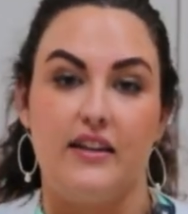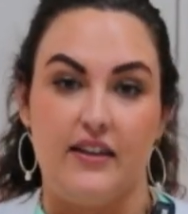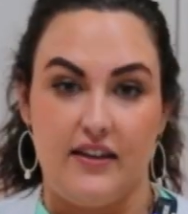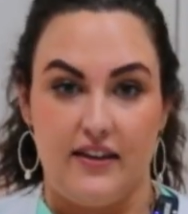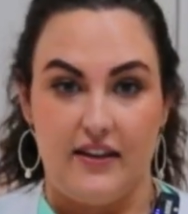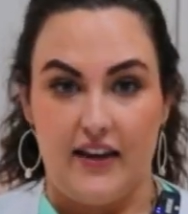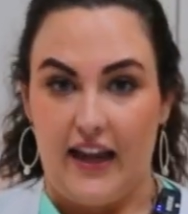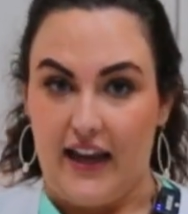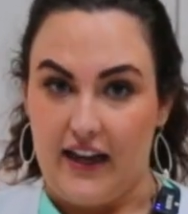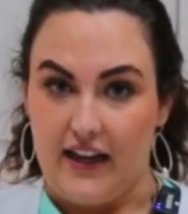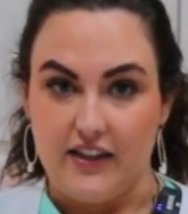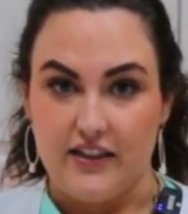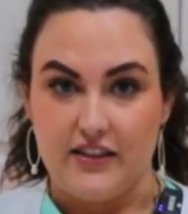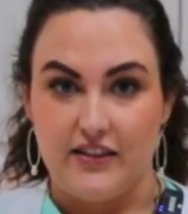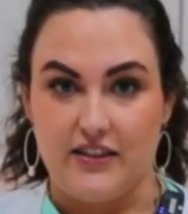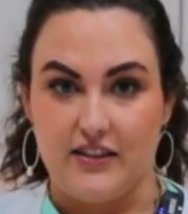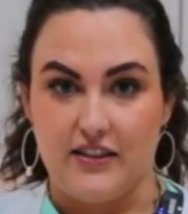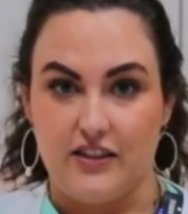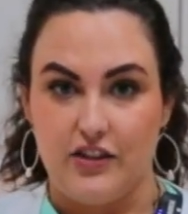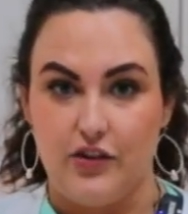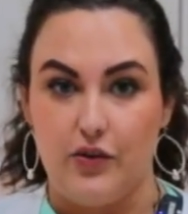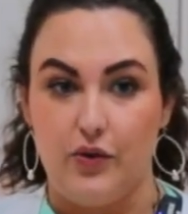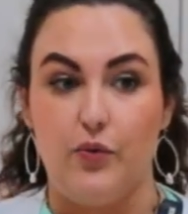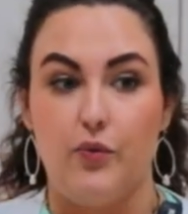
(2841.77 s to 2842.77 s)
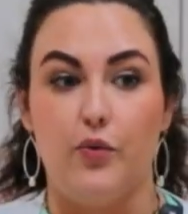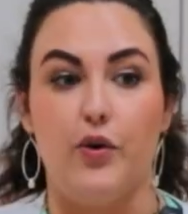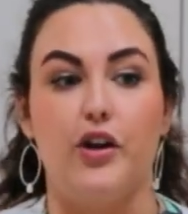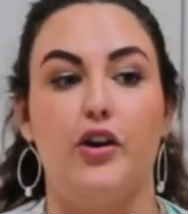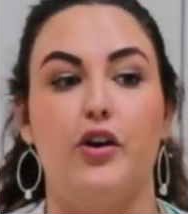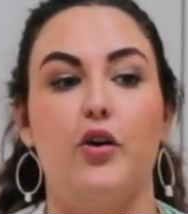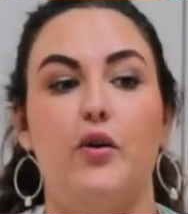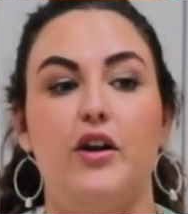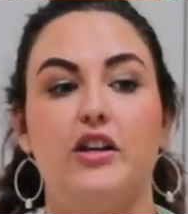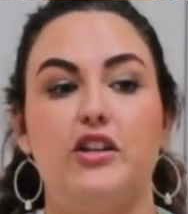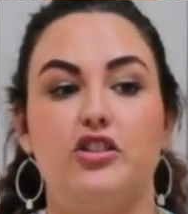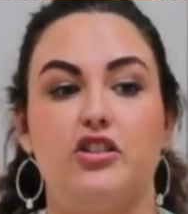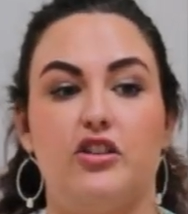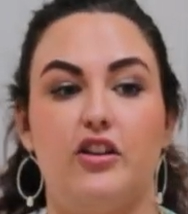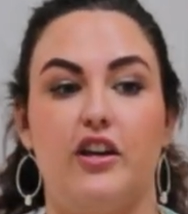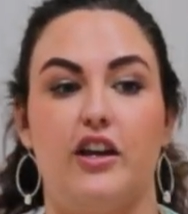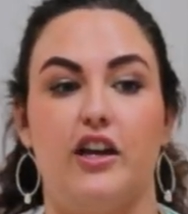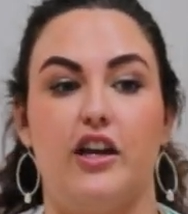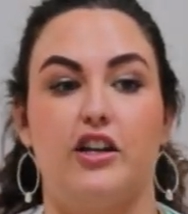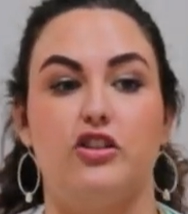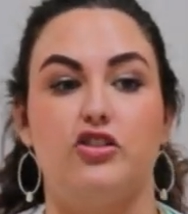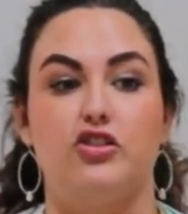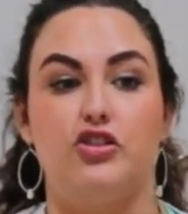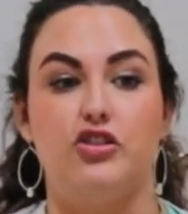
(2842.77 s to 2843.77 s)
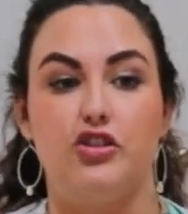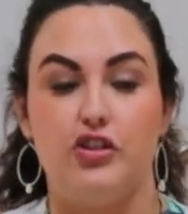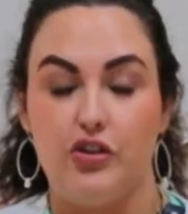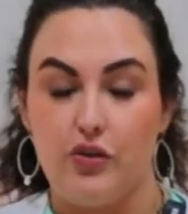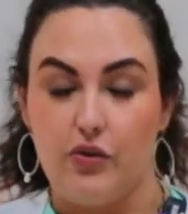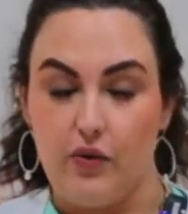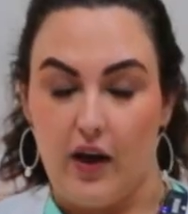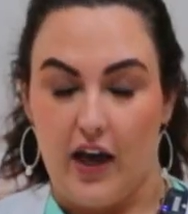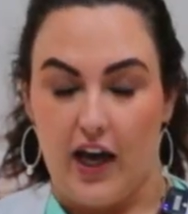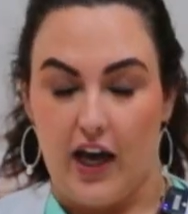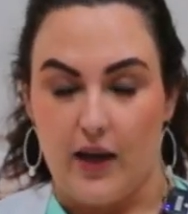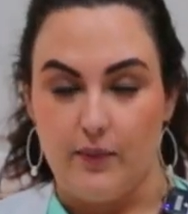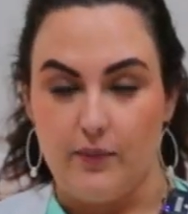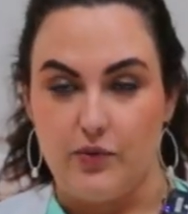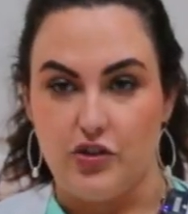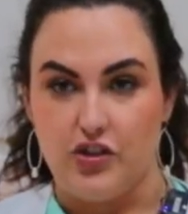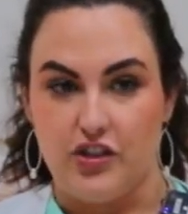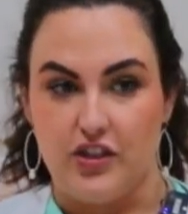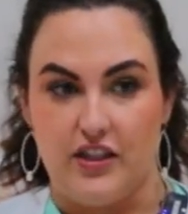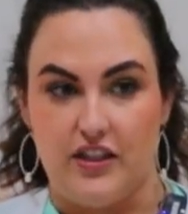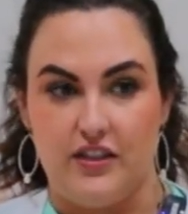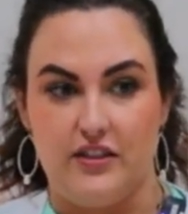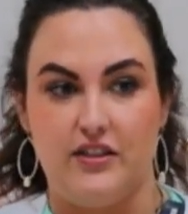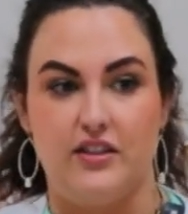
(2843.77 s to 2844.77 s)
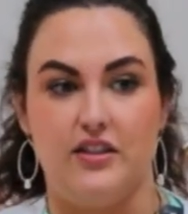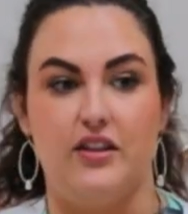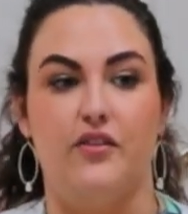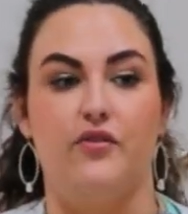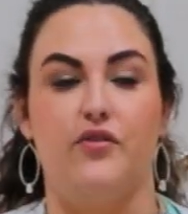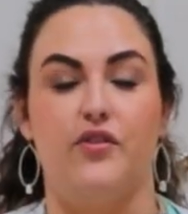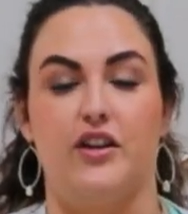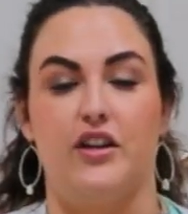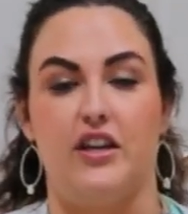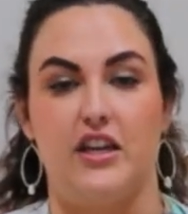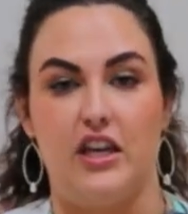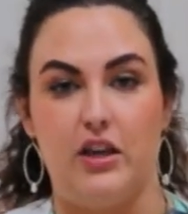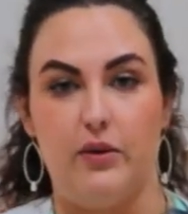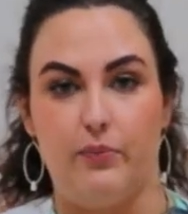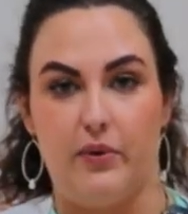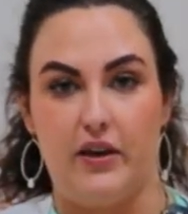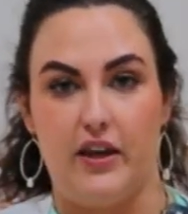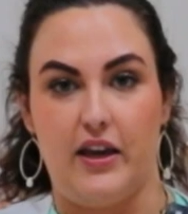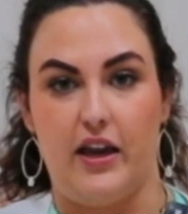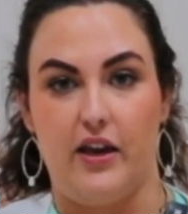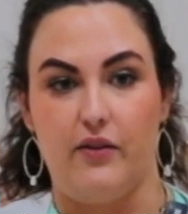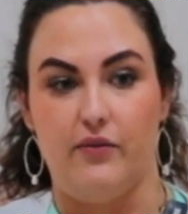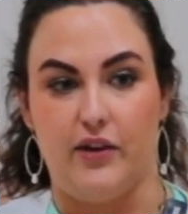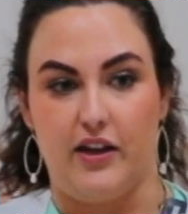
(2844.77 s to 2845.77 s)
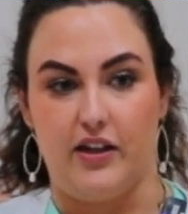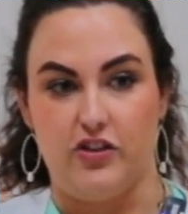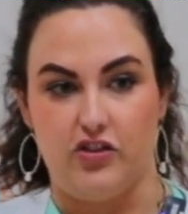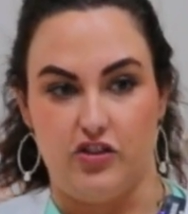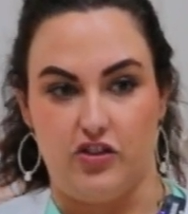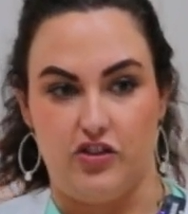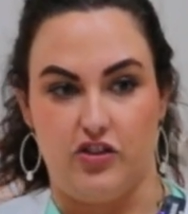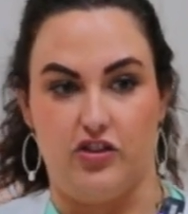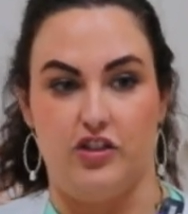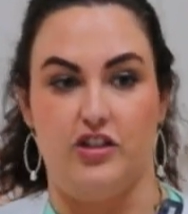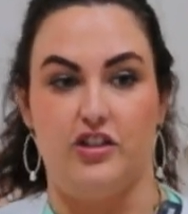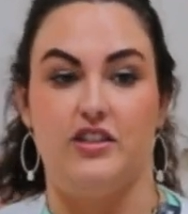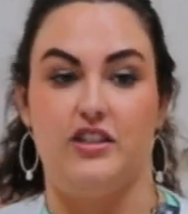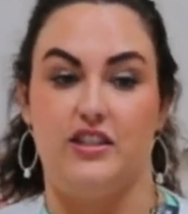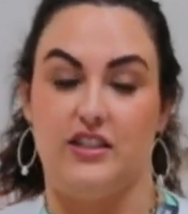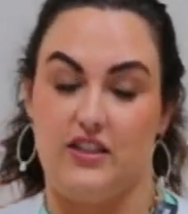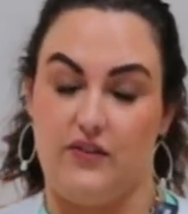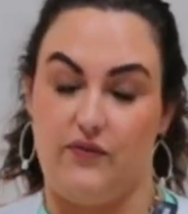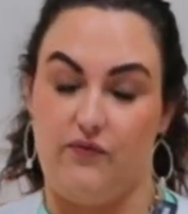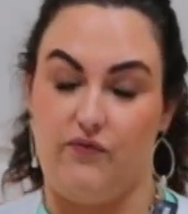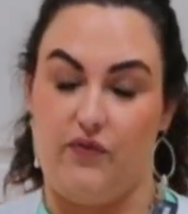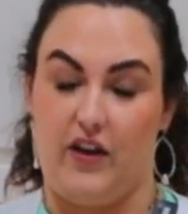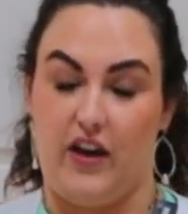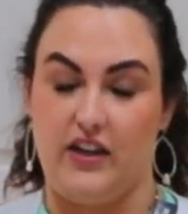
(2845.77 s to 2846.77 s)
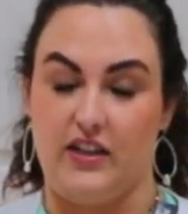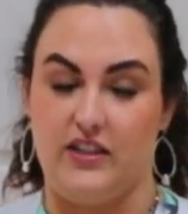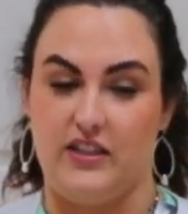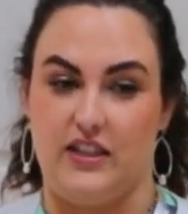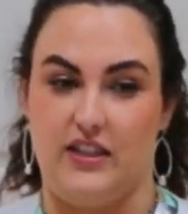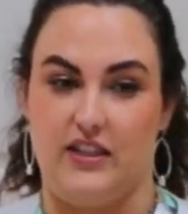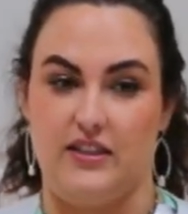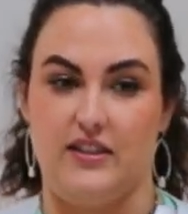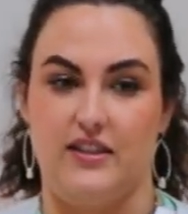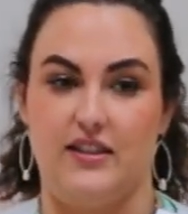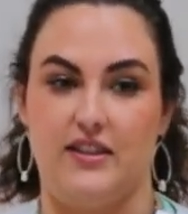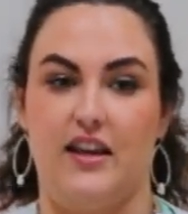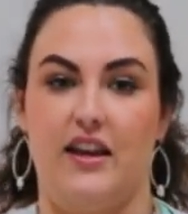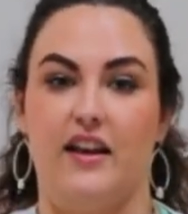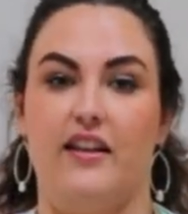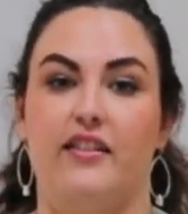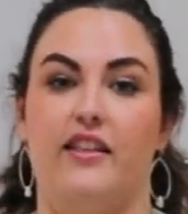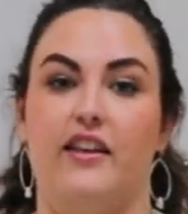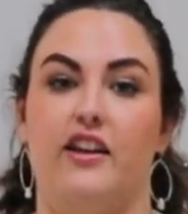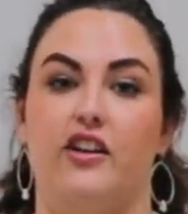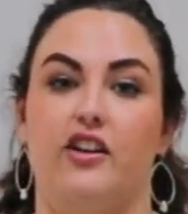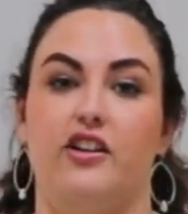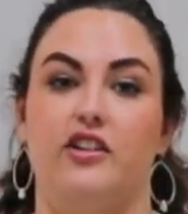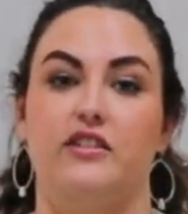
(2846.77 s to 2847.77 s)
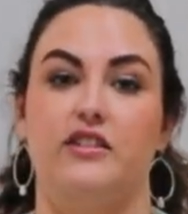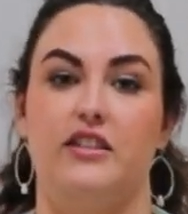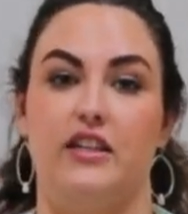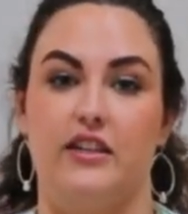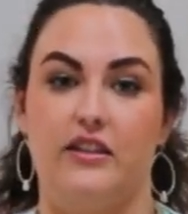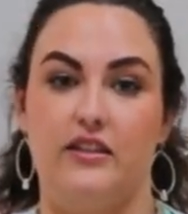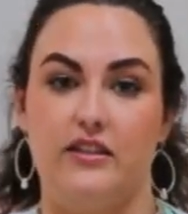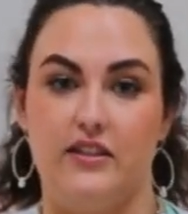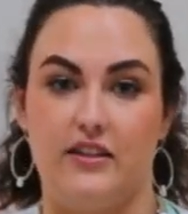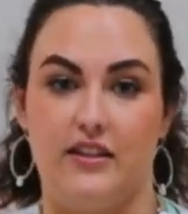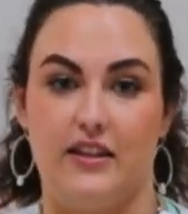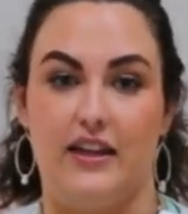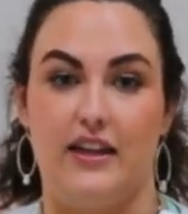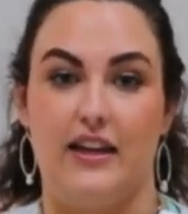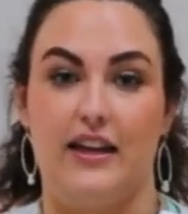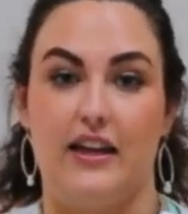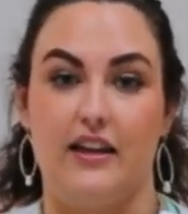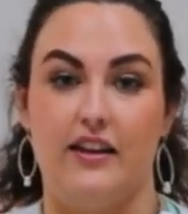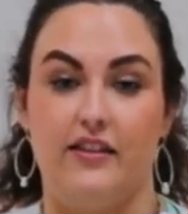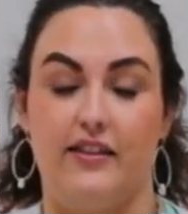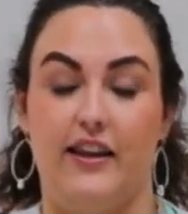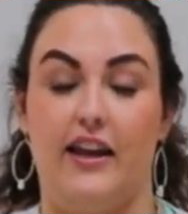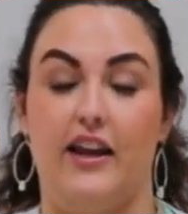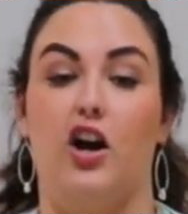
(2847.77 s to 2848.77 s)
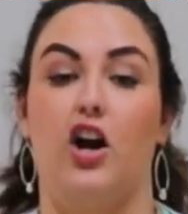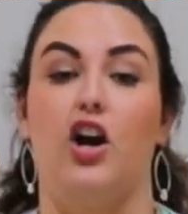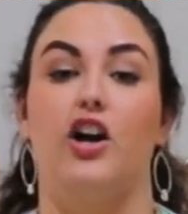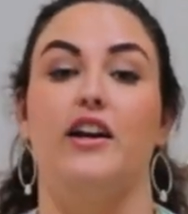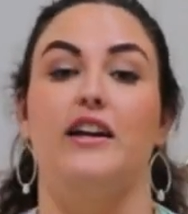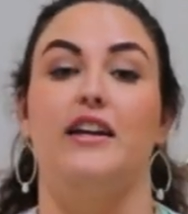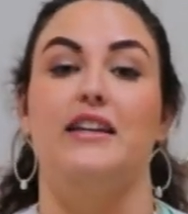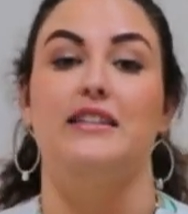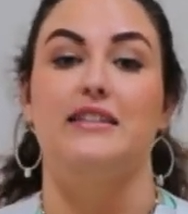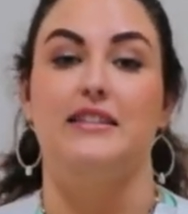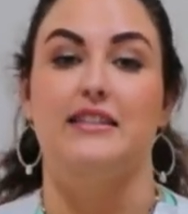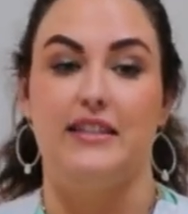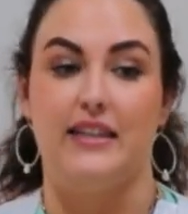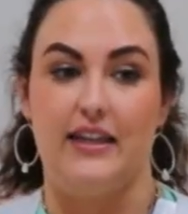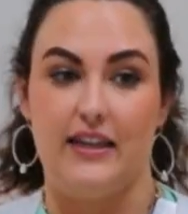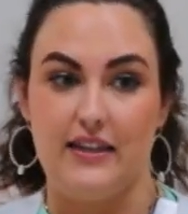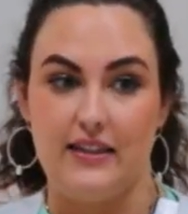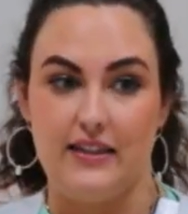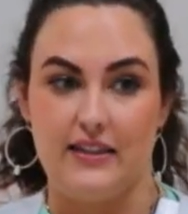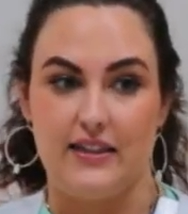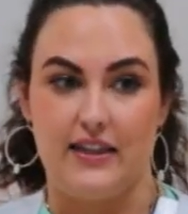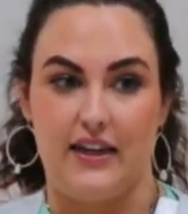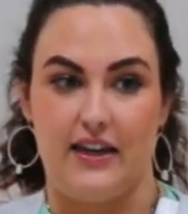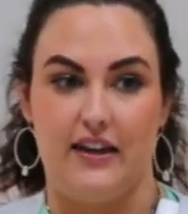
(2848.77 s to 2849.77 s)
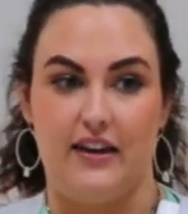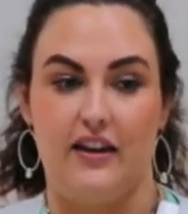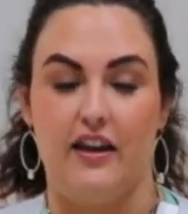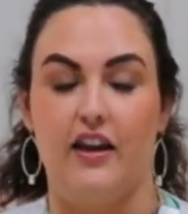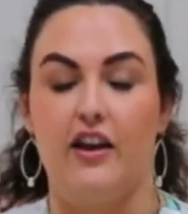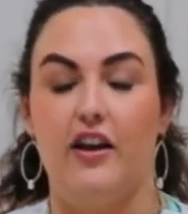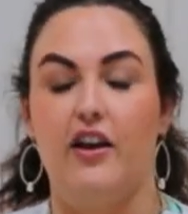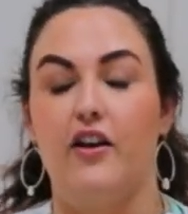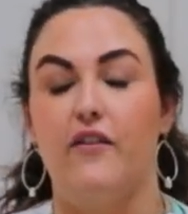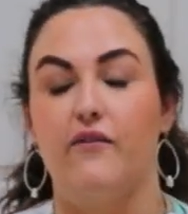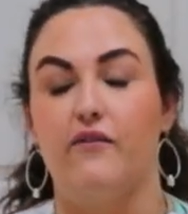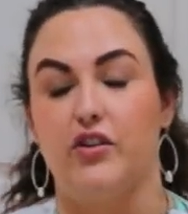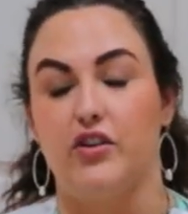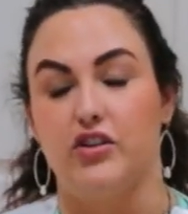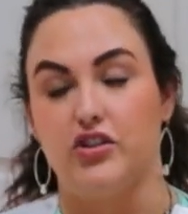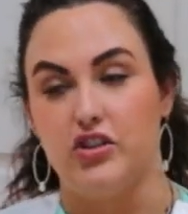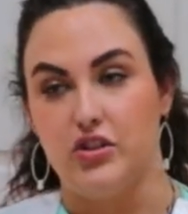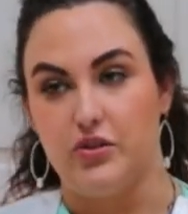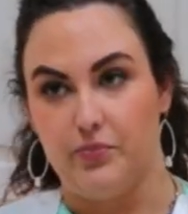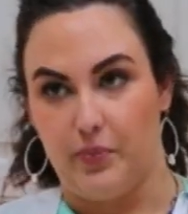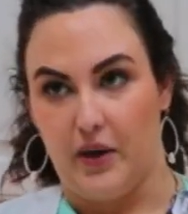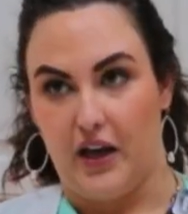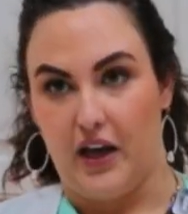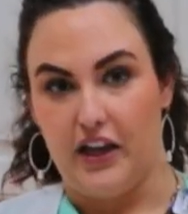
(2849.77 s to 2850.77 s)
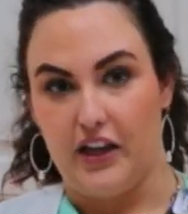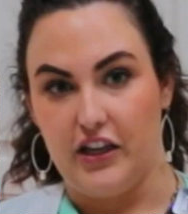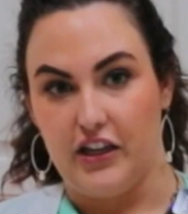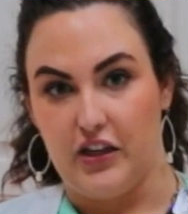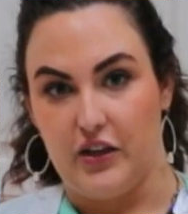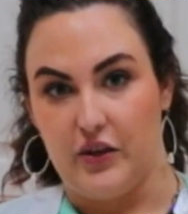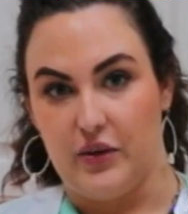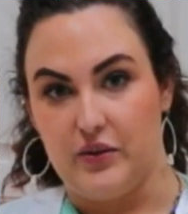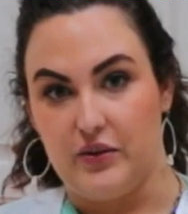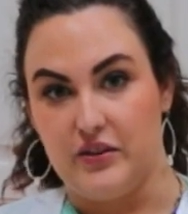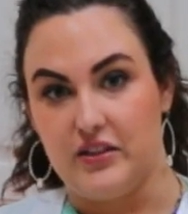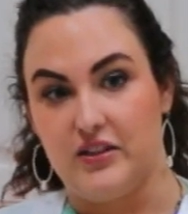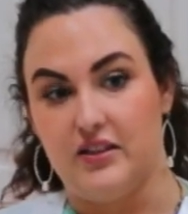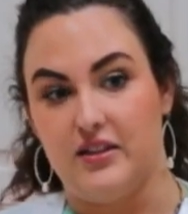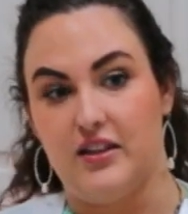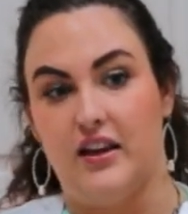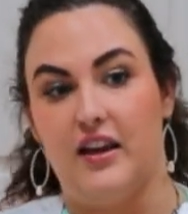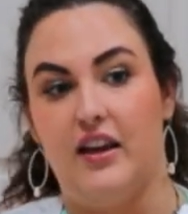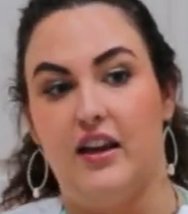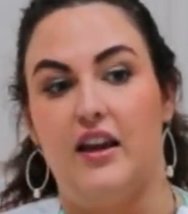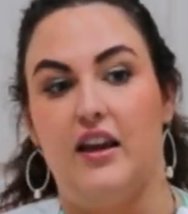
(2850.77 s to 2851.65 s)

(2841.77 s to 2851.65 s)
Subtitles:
Next, we're going to look at 2 options for EPA registered disinfectants that are intended for spa use